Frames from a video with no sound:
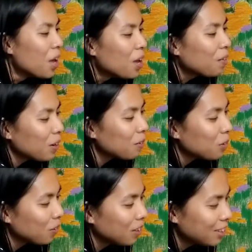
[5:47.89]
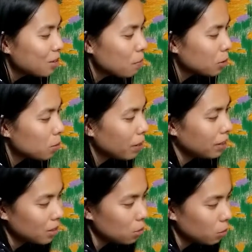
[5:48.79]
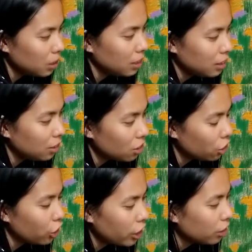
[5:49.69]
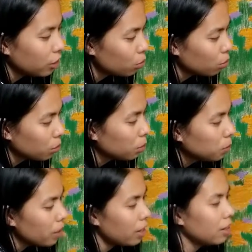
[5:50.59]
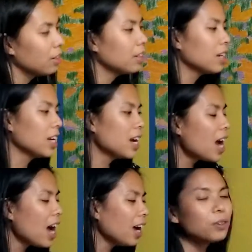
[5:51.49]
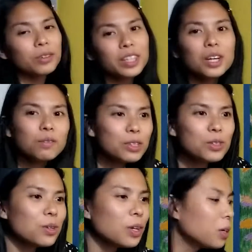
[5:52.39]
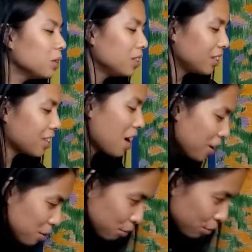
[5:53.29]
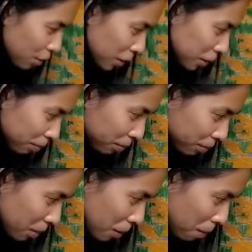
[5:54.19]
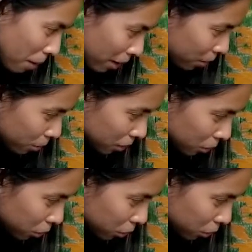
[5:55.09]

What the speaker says: We have a really small space, so we just share this room, and I don't really have a studio. This is kind of my own little